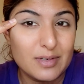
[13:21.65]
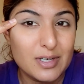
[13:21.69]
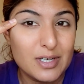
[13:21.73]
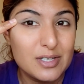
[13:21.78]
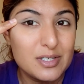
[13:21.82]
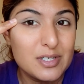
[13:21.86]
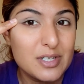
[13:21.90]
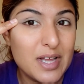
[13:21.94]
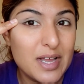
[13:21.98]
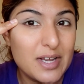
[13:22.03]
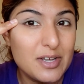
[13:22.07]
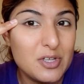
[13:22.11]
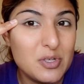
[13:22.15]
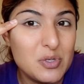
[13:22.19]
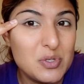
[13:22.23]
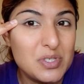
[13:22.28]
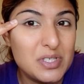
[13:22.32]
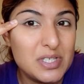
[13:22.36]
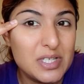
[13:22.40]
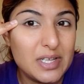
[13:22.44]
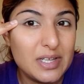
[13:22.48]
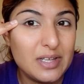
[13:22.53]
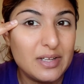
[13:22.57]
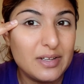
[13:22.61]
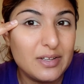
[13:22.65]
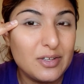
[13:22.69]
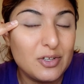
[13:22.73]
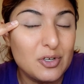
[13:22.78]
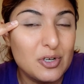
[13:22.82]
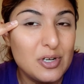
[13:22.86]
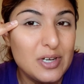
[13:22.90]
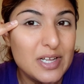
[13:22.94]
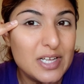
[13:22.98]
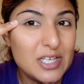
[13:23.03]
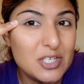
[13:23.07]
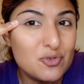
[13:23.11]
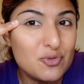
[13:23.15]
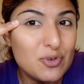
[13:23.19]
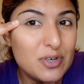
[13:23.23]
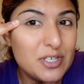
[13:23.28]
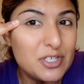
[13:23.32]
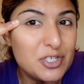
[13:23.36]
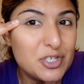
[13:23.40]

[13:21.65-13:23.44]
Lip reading: Because can you see, you're literally